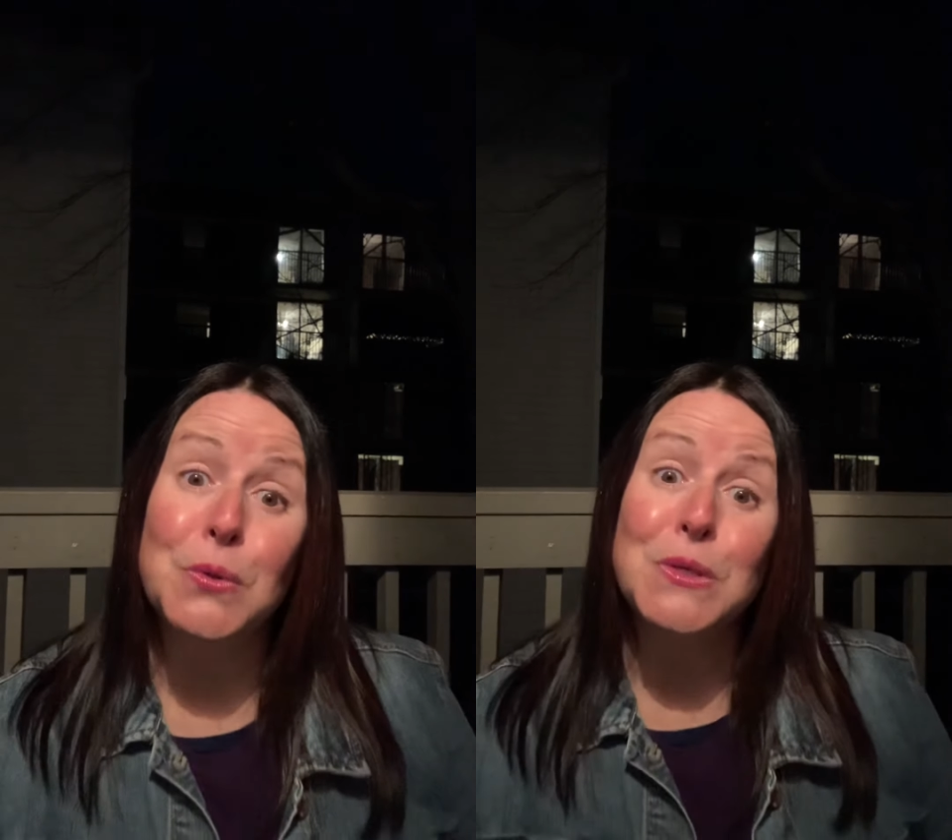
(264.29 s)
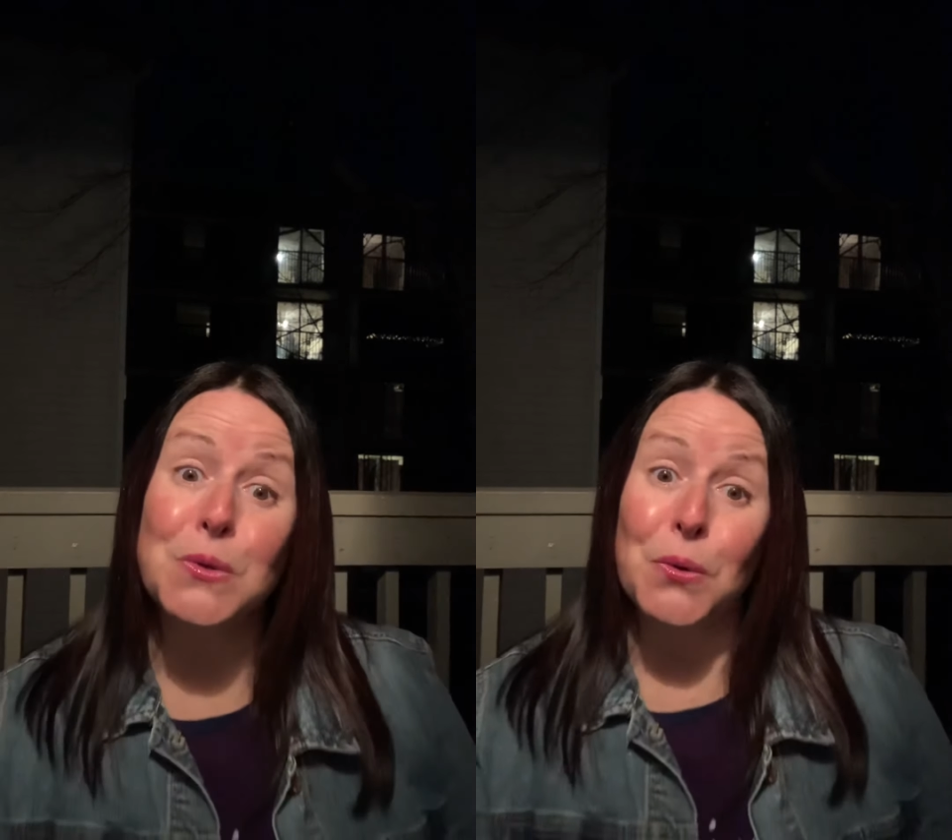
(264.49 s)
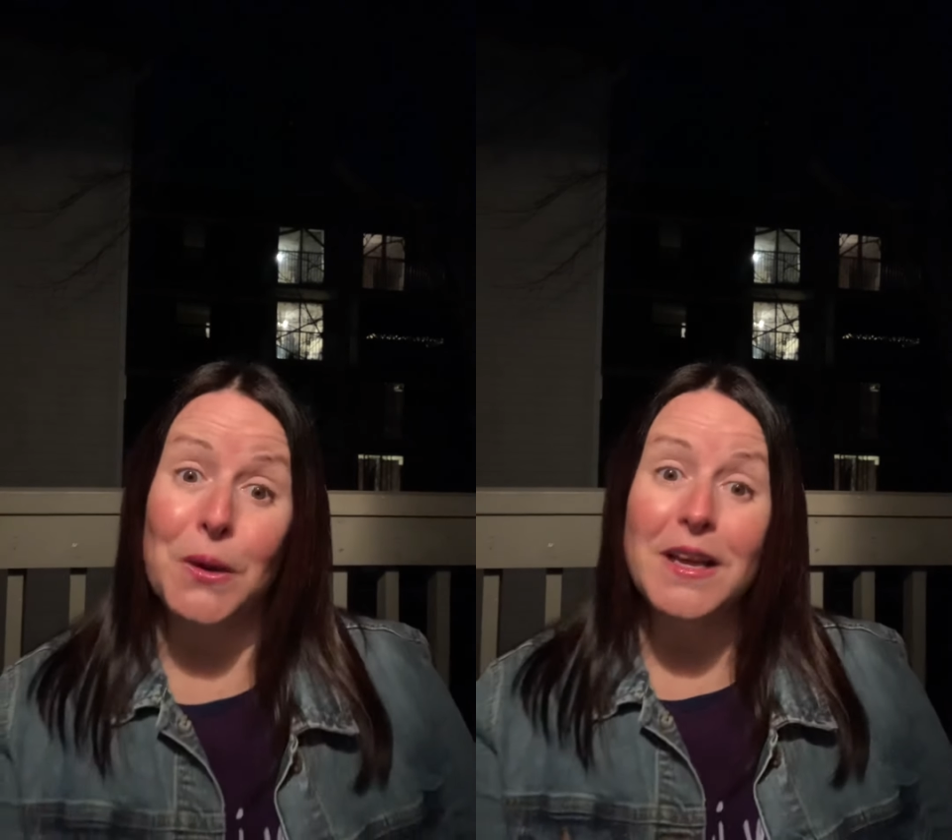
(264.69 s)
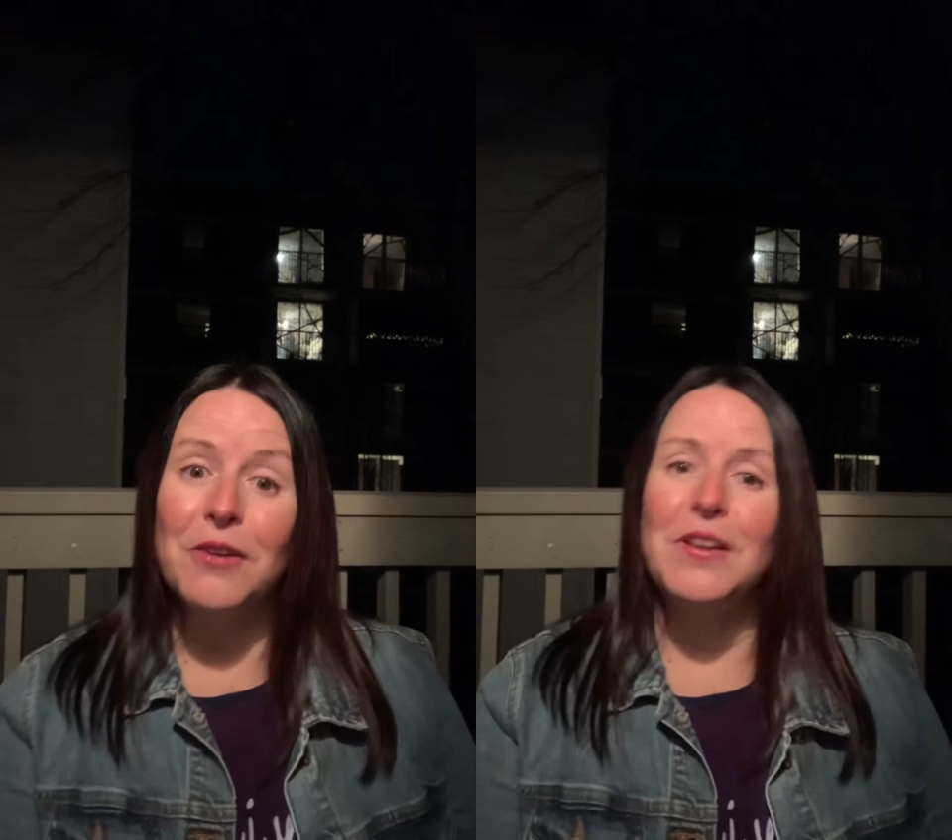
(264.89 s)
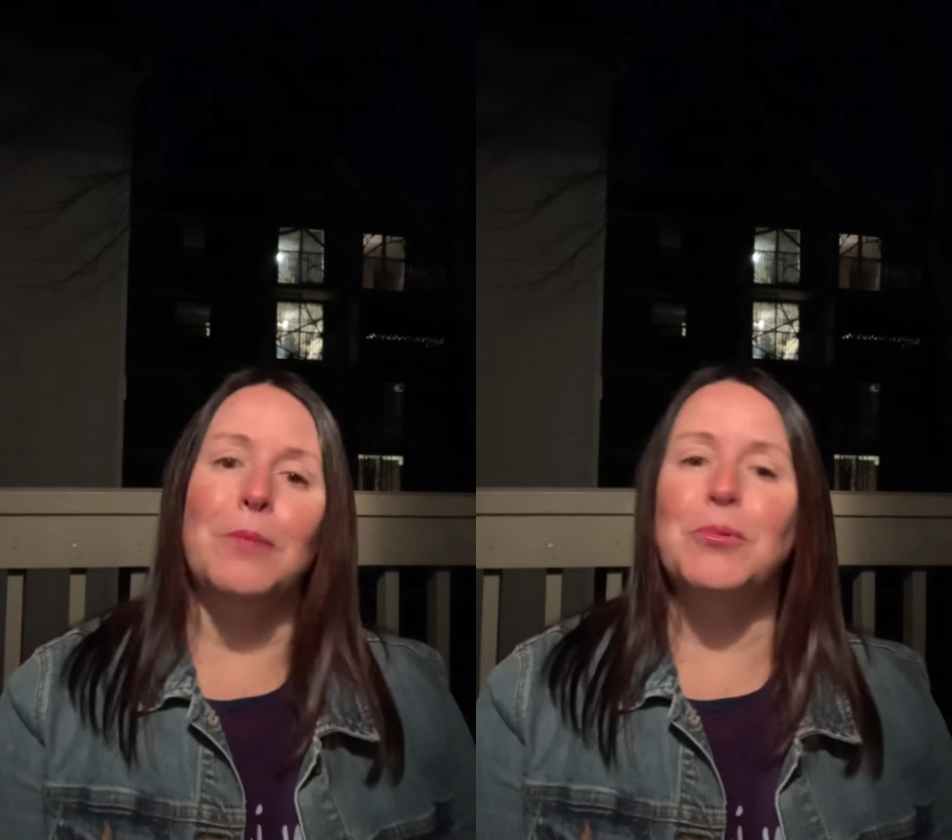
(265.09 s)
story out
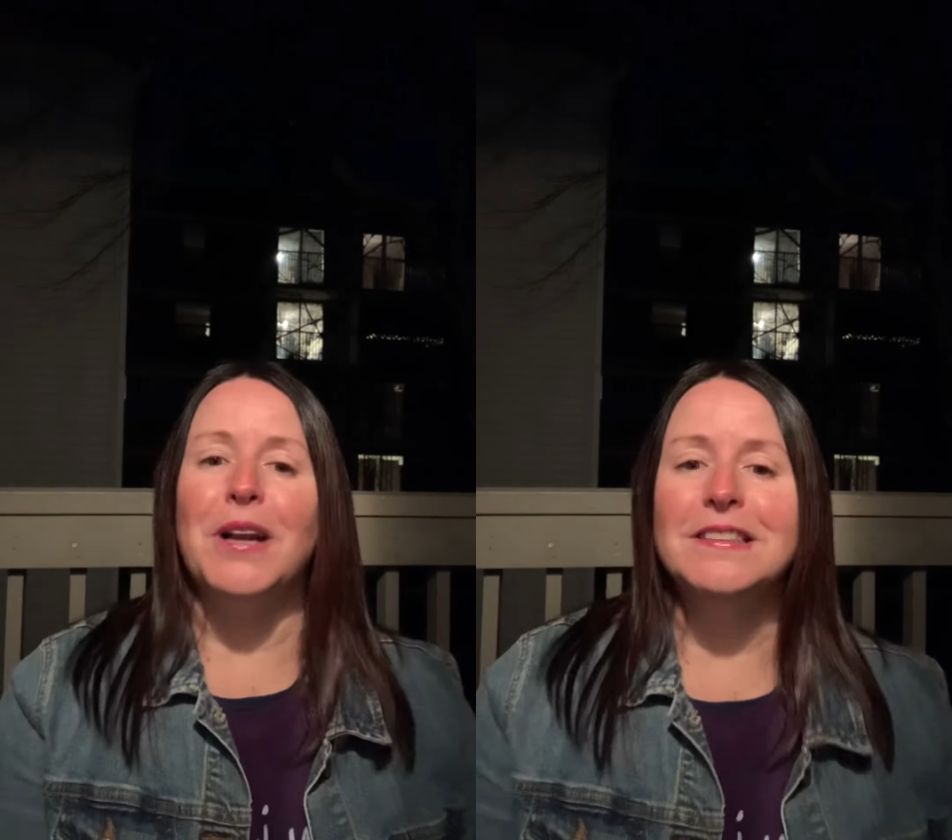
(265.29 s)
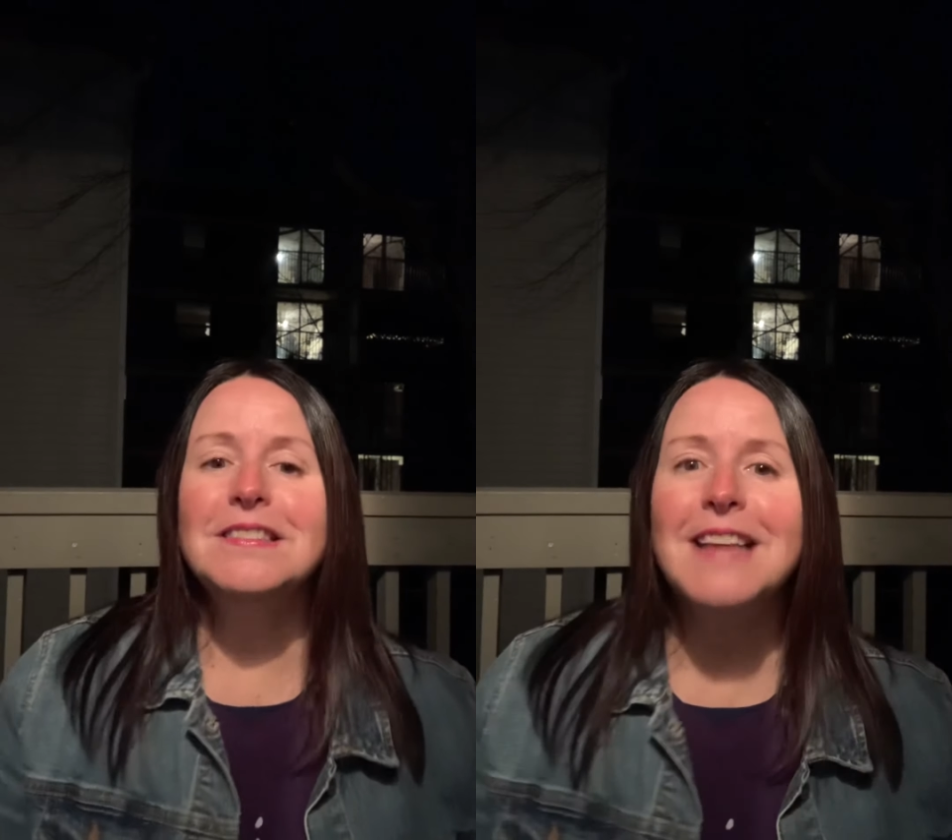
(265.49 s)
of Cape Breton,